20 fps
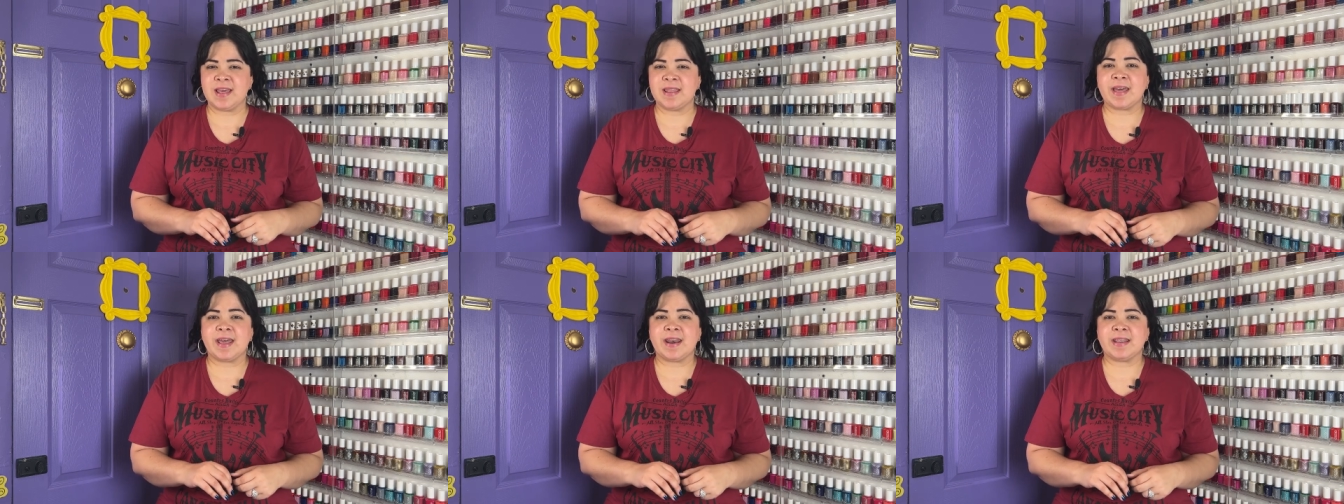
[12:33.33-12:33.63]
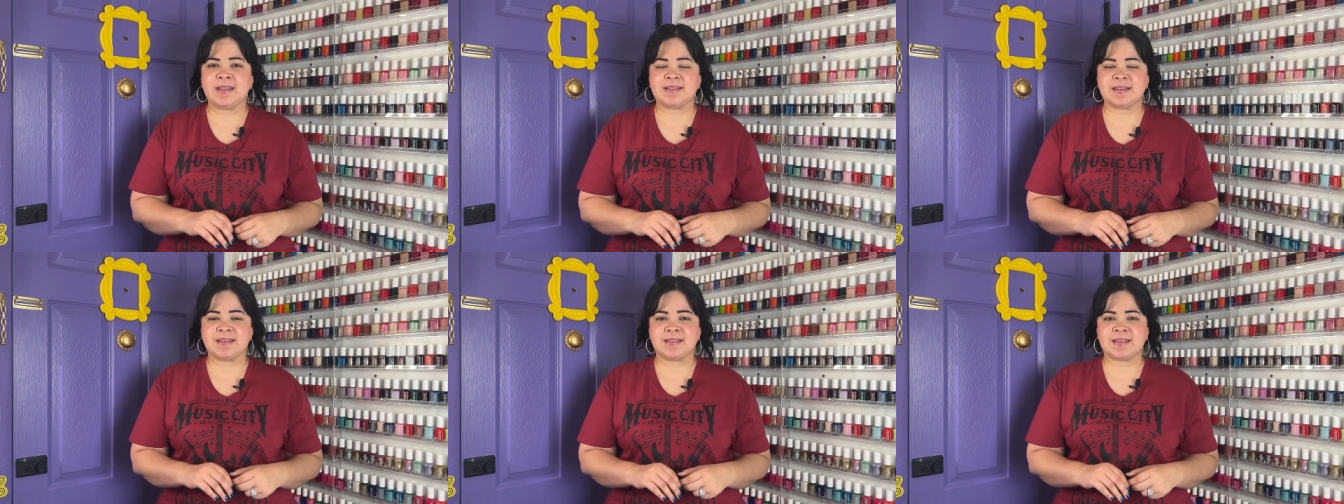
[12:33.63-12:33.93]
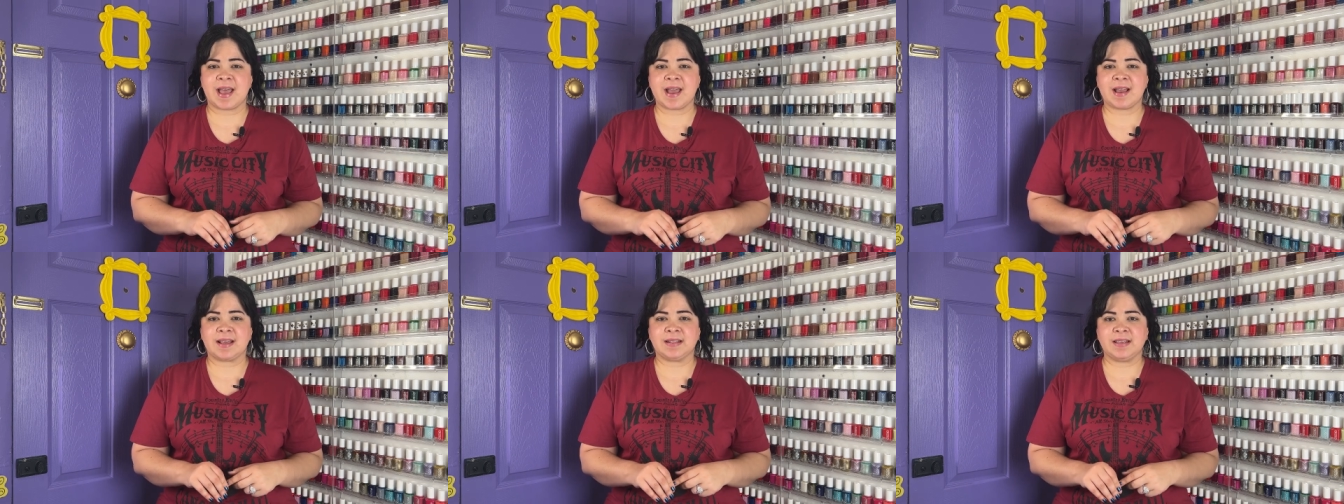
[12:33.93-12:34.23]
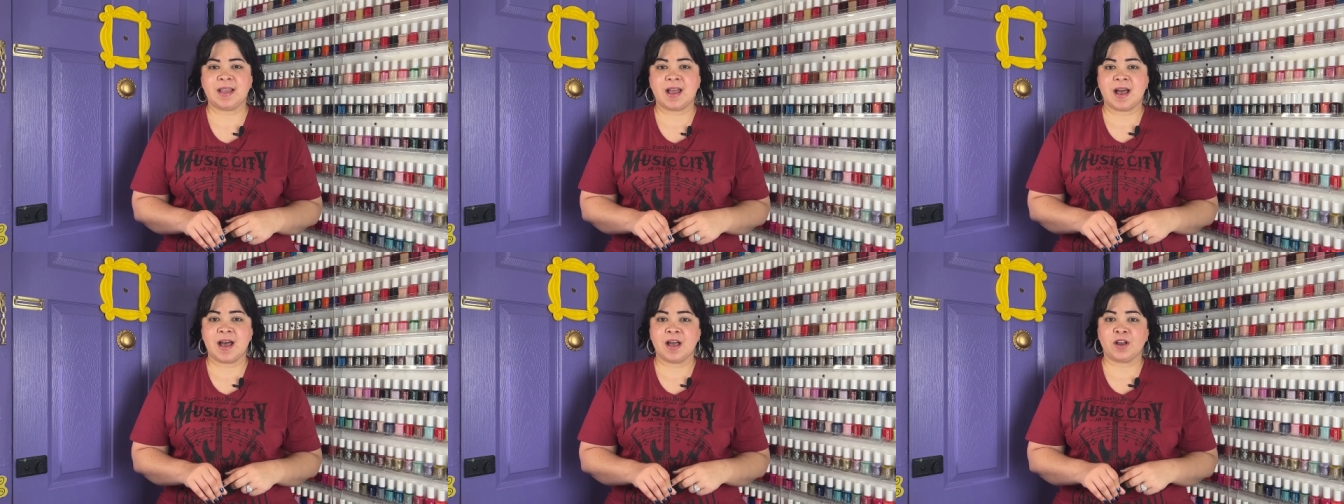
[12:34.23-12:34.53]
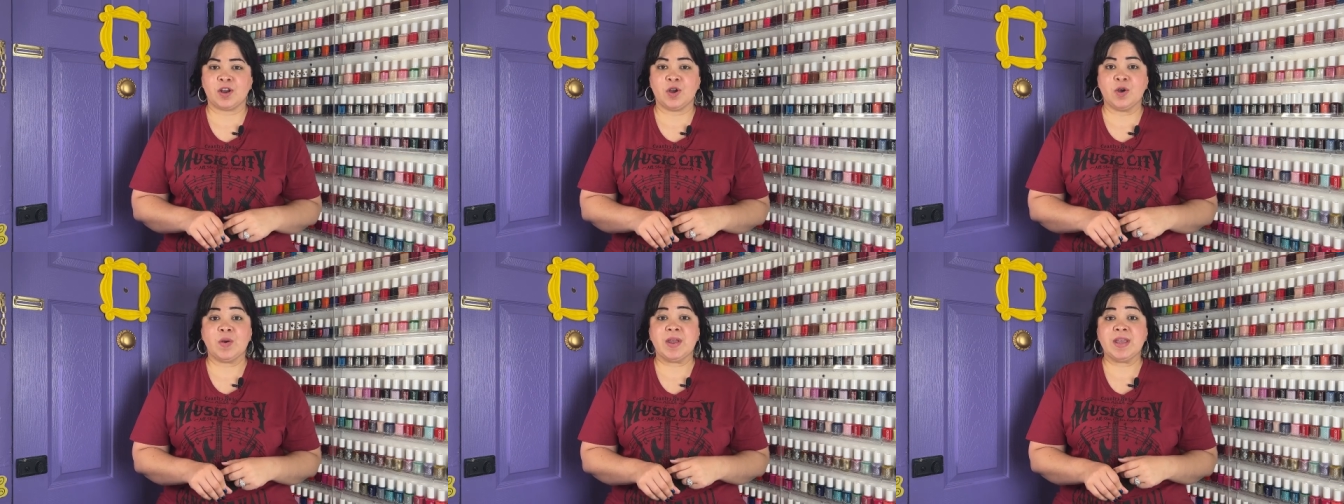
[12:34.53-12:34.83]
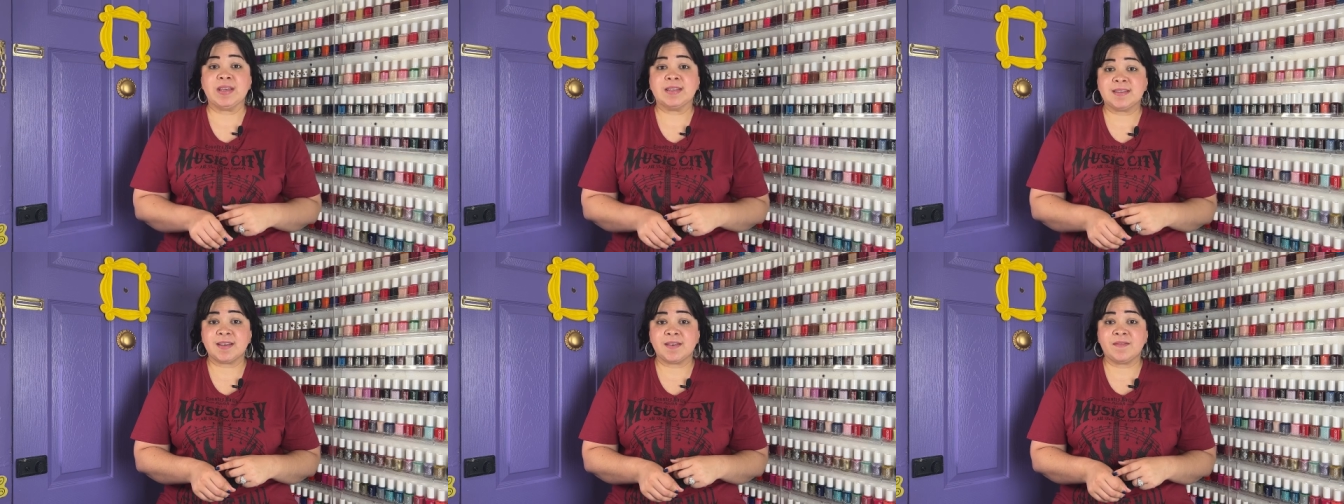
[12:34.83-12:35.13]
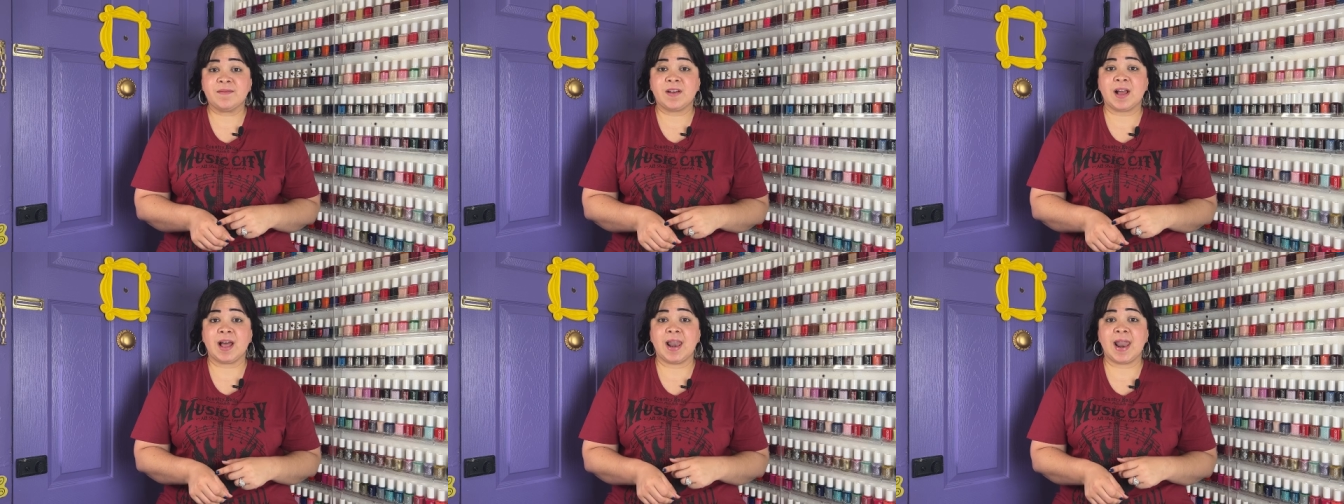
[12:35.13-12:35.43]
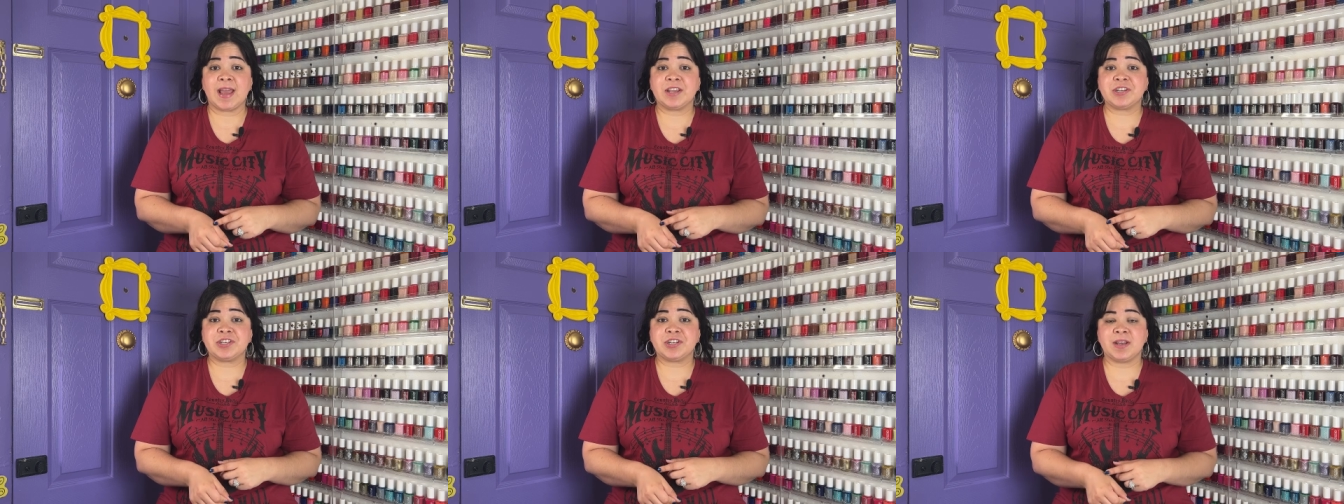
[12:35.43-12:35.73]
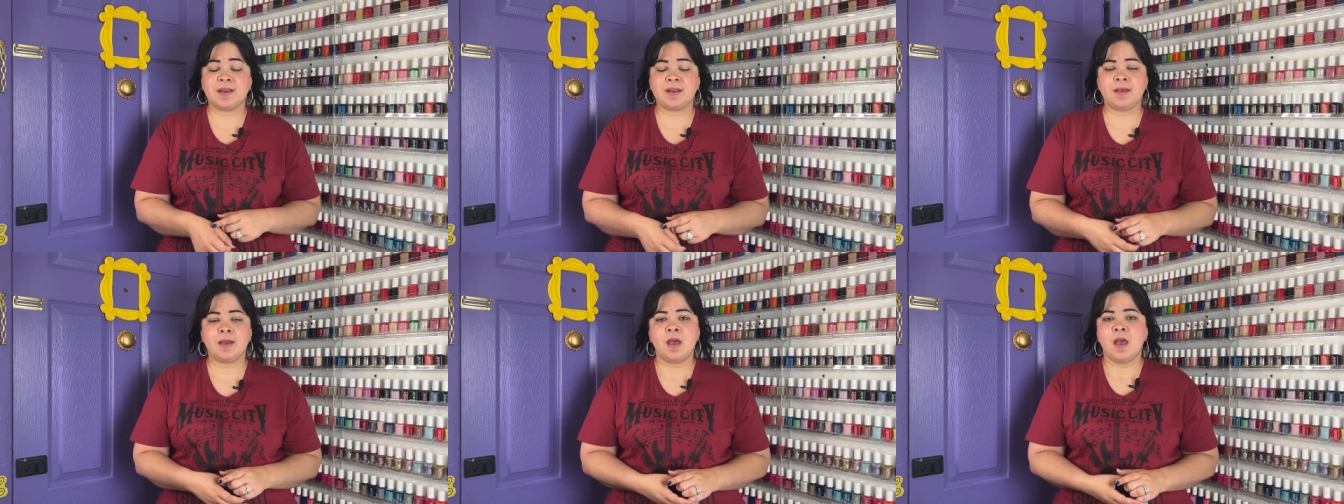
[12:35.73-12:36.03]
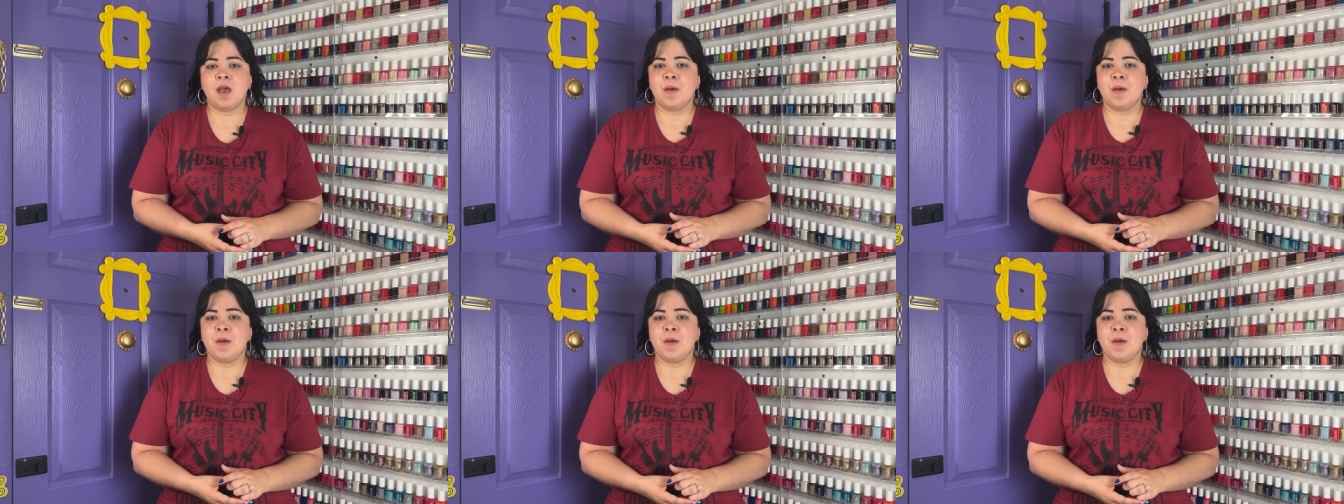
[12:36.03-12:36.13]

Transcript: that it's exactly a cohesive collection,